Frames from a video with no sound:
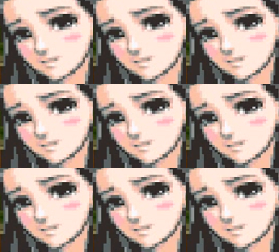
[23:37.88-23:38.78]

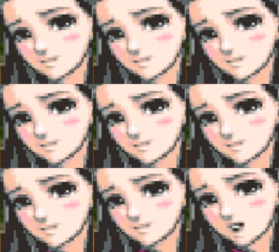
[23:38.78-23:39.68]

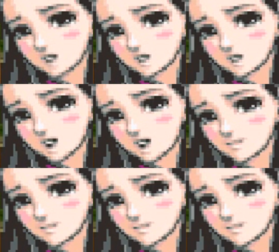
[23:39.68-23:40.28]
[no speech]